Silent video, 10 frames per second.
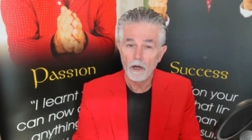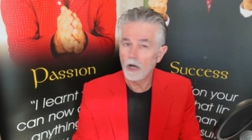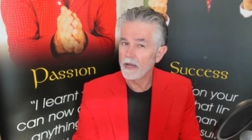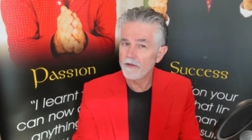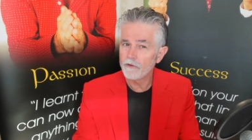
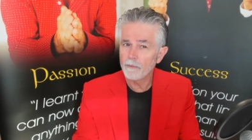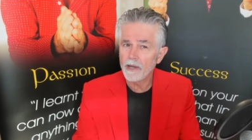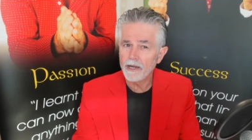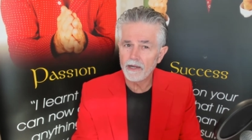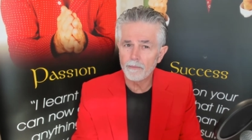I haven't
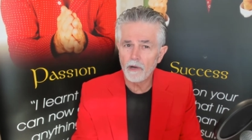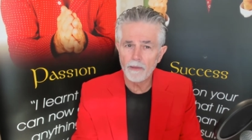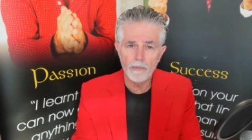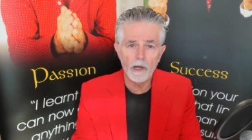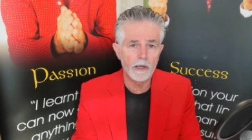made up
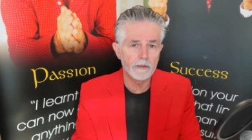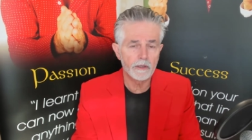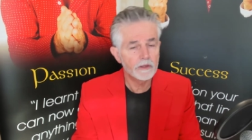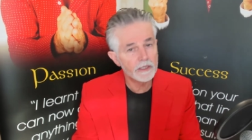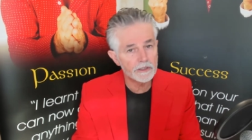my mind
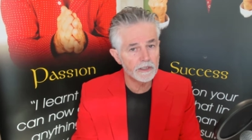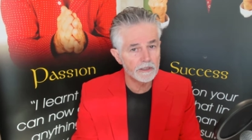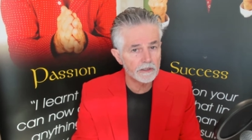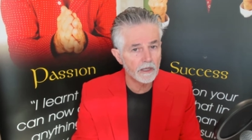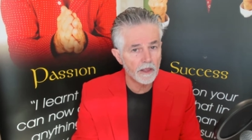that this
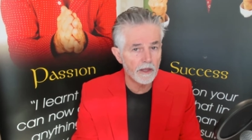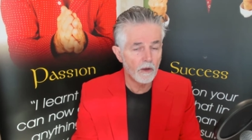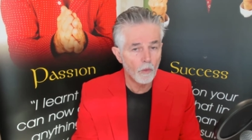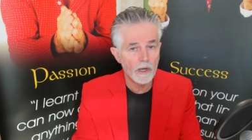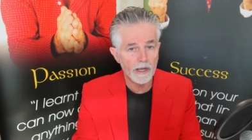is
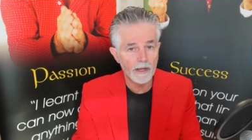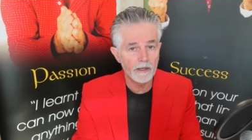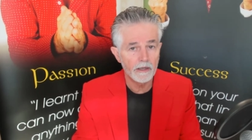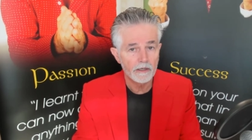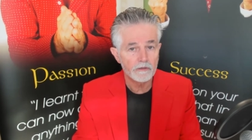that way